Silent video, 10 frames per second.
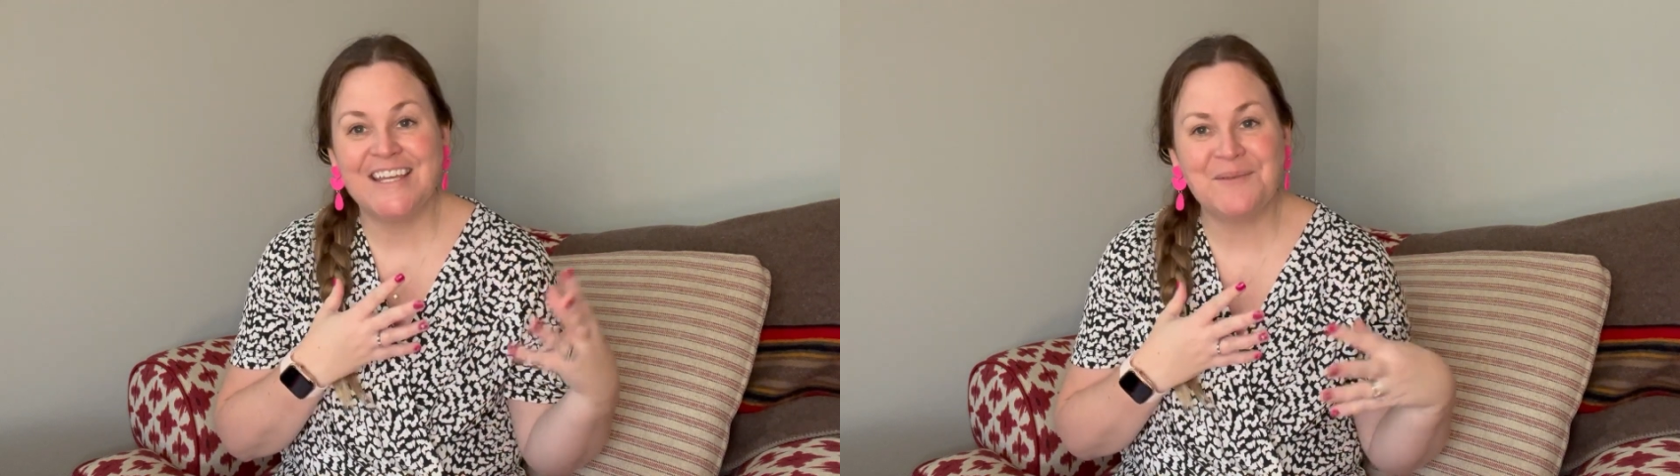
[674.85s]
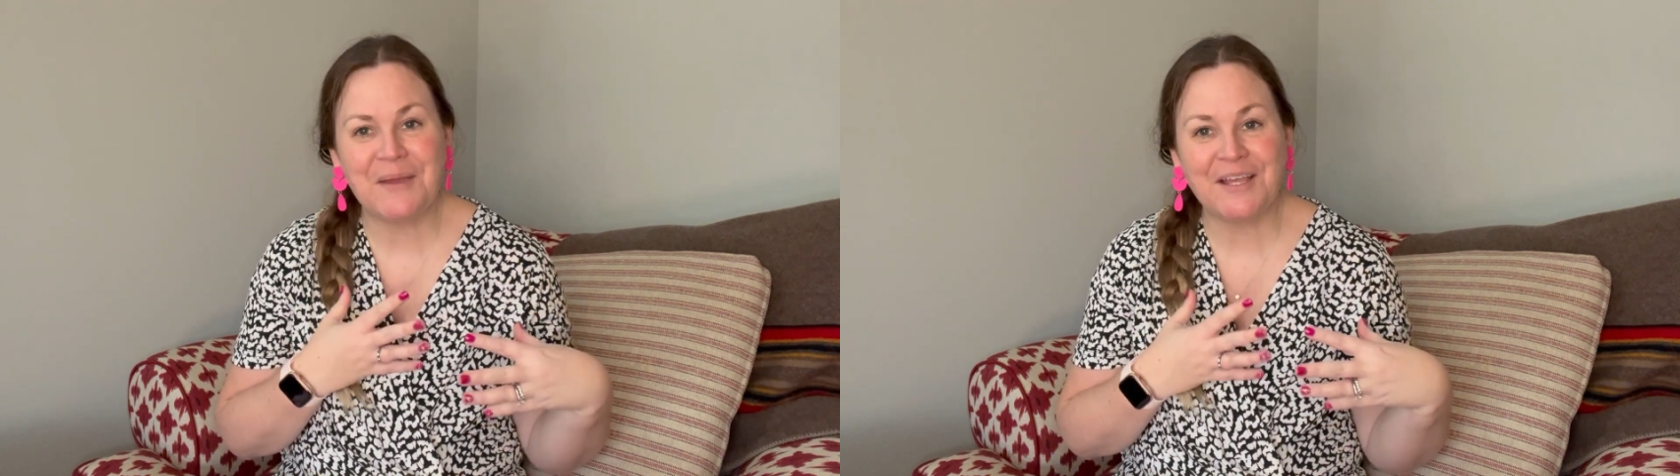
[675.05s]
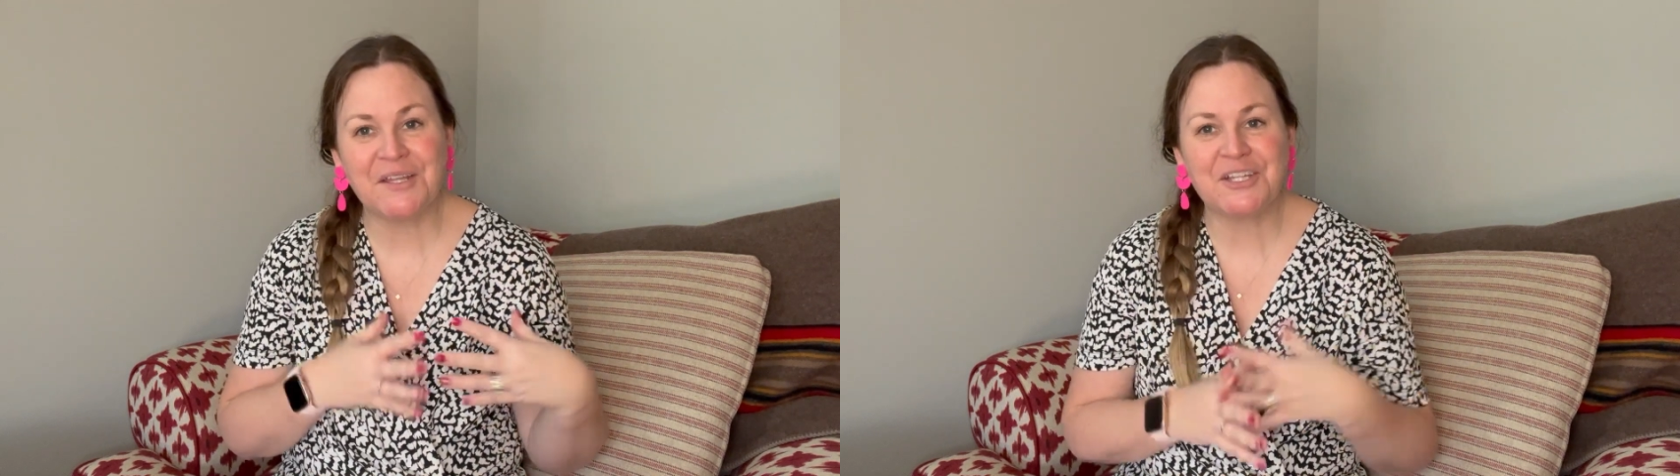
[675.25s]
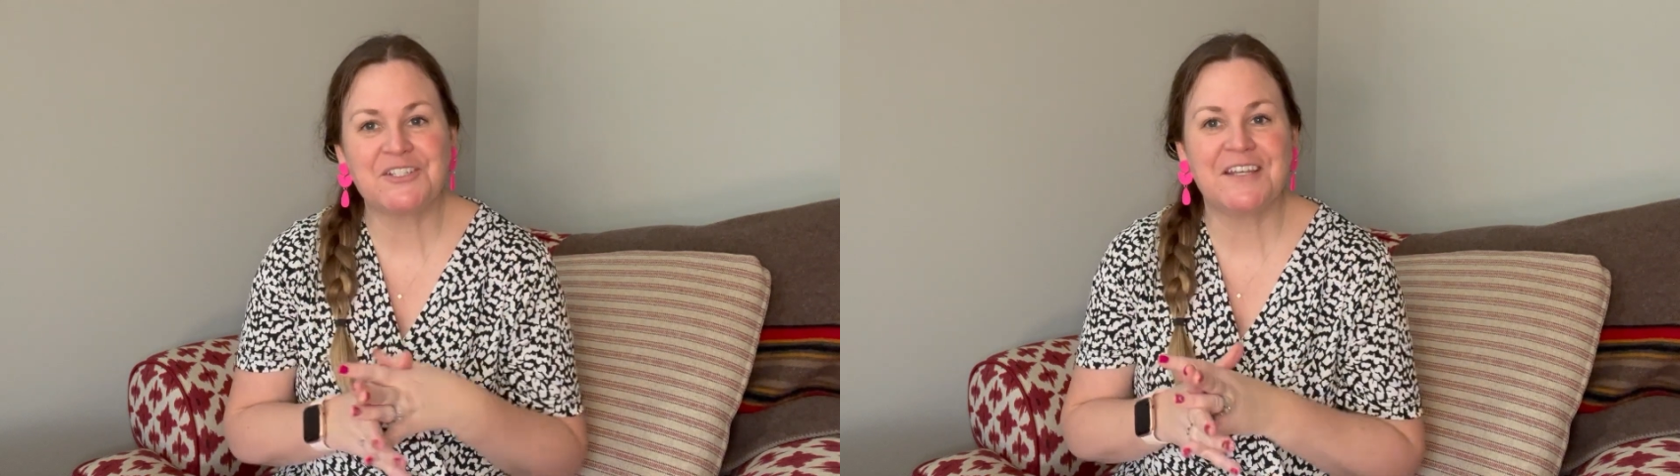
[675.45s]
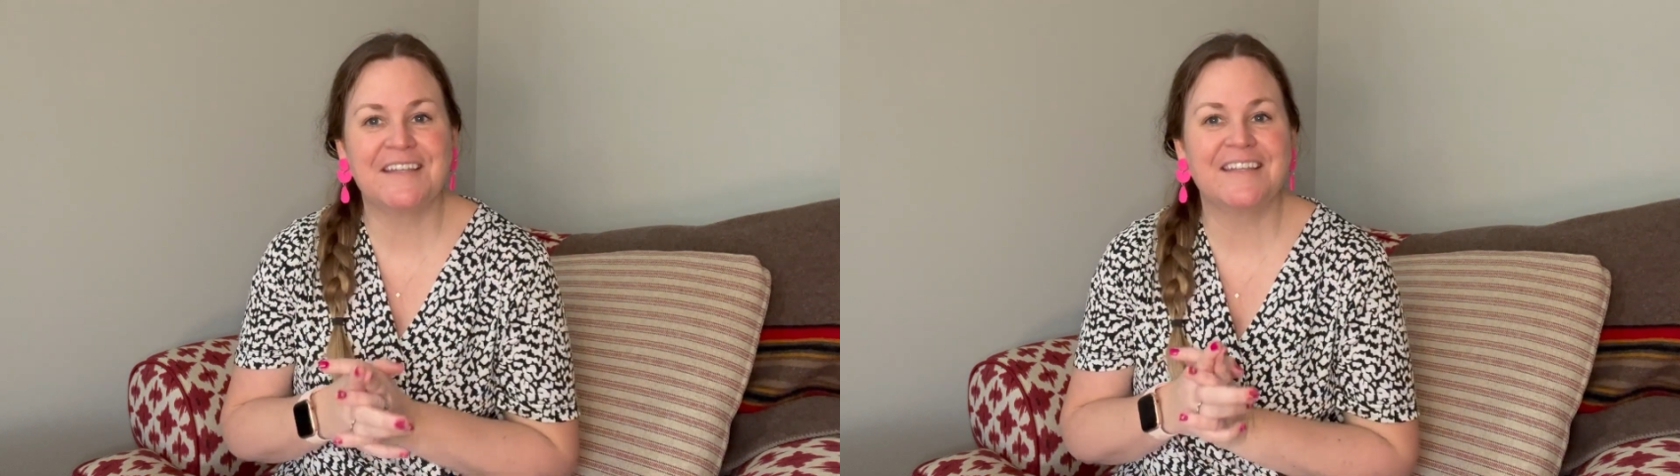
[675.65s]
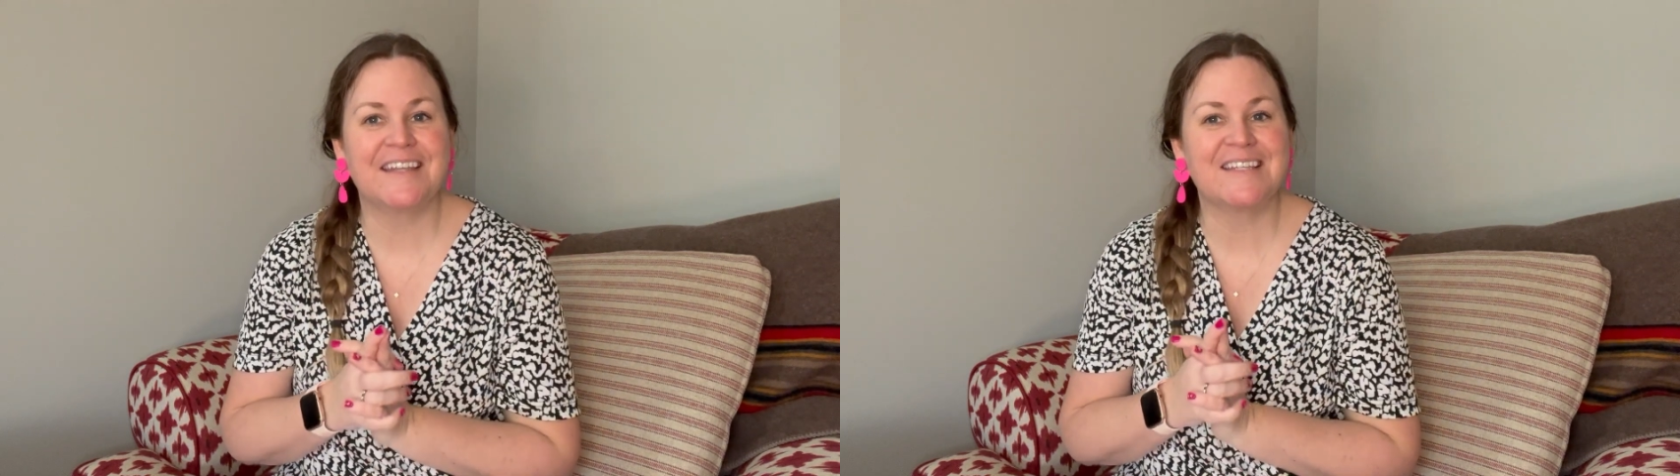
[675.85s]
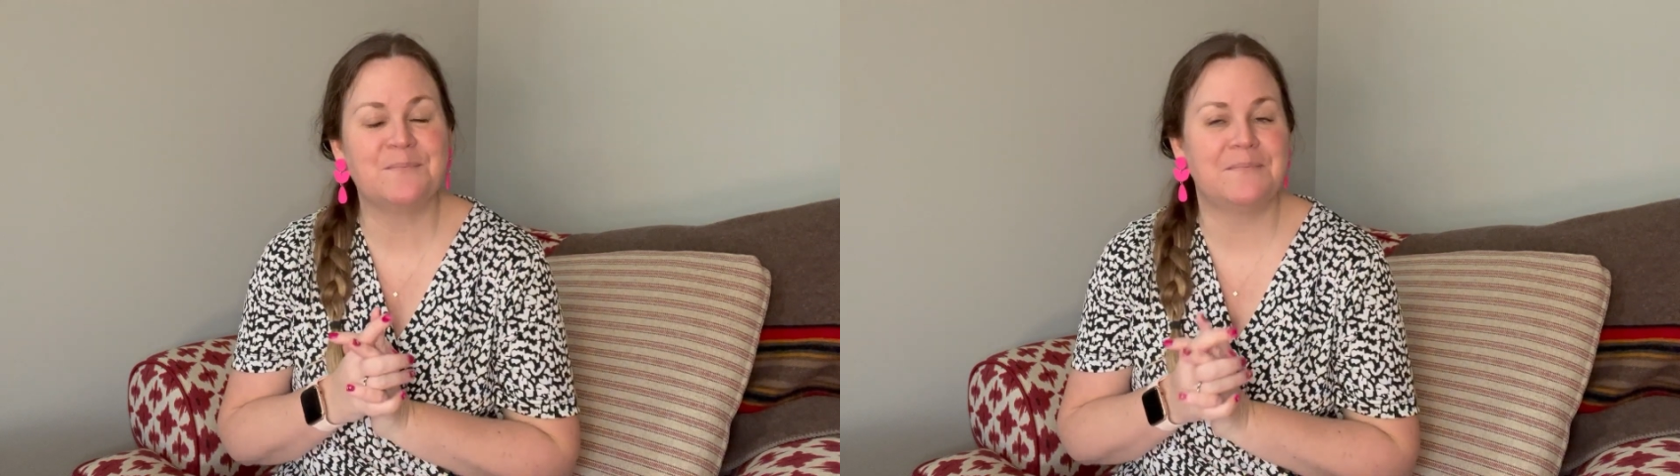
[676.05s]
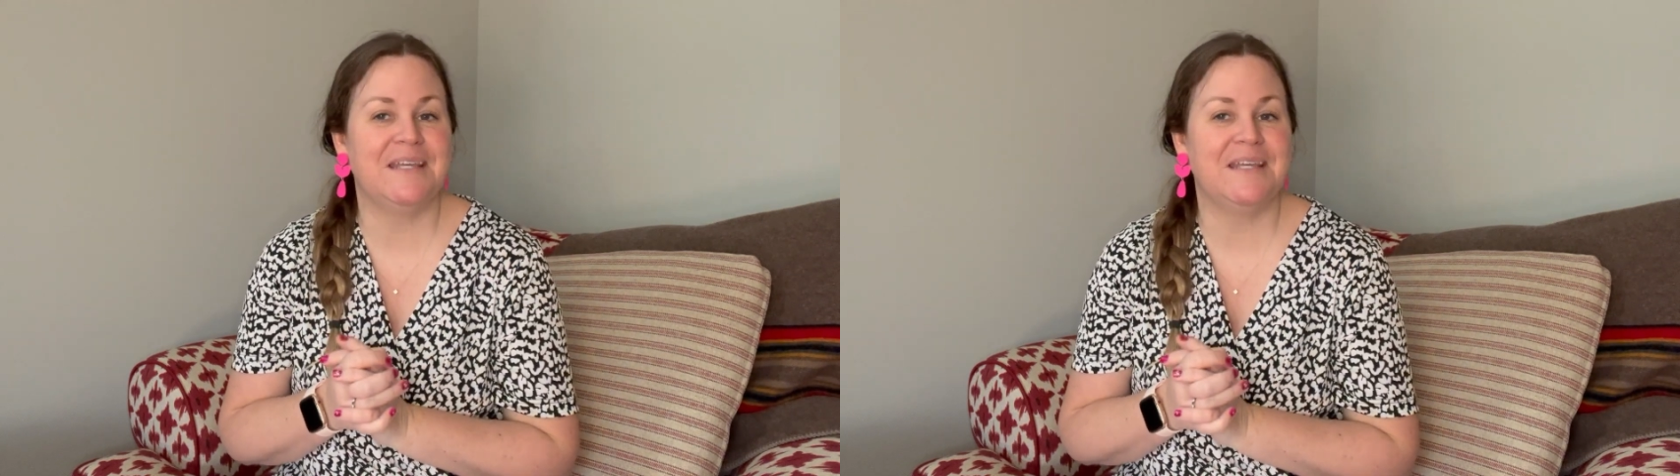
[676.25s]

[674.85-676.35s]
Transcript: in my collection, like some